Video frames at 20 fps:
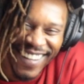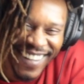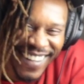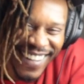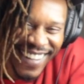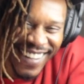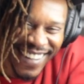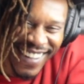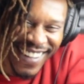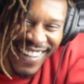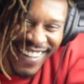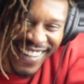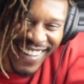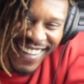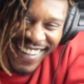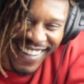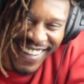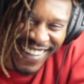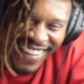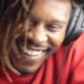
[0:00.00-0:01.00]

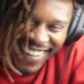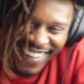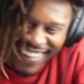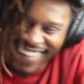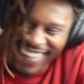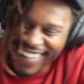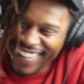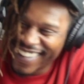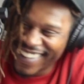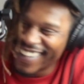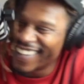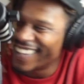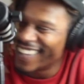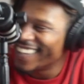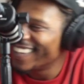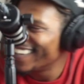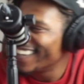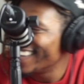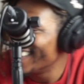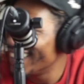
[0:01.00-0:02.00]

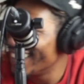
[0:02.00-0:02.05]
This person isn't speaking.